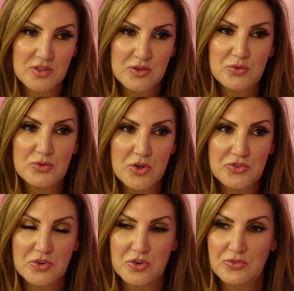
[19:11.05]
This was
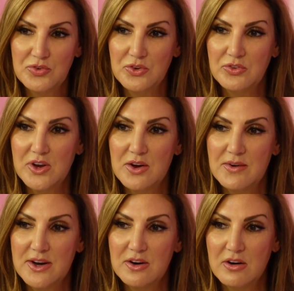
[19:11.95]
also confusing. I
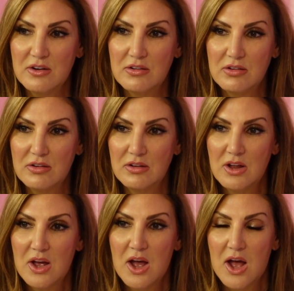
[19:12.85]
read an article
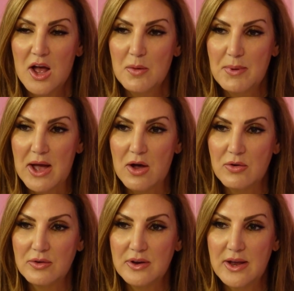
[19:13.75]

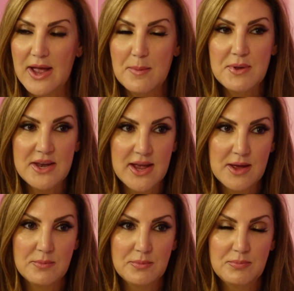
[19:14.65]
about
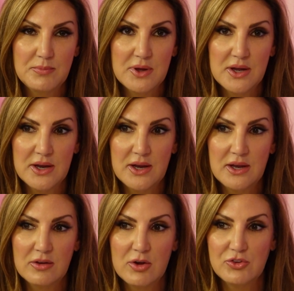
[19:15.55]
Eminem.
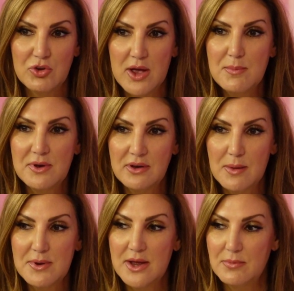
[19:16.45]
Okay, so
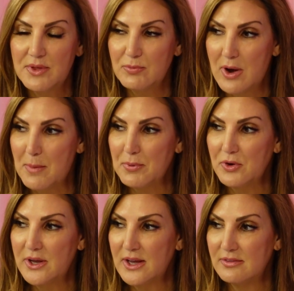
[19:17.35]
Eminem, the rapper,
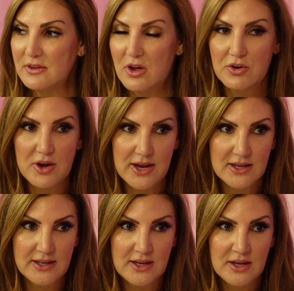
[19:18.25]
he has the daughter
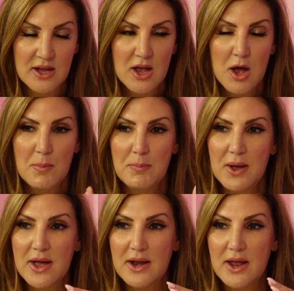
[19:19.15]
Haley,
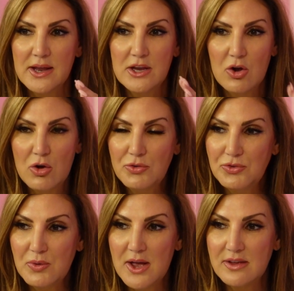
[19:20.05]
but he
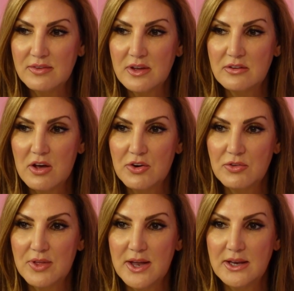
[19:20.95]
also has a
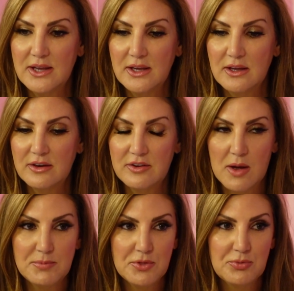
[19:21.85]
daughter that he
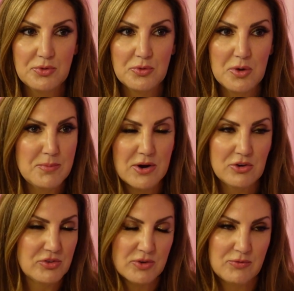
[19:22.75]
adopted through a
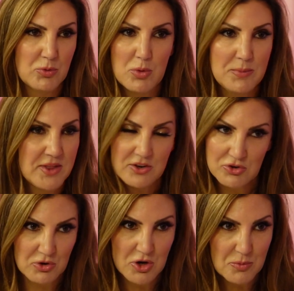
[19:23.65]
marriage of a woman that he's
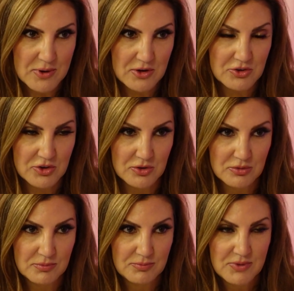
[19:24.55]
no longer married to.
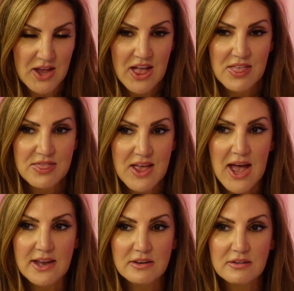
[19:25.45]
Mm-hmm. That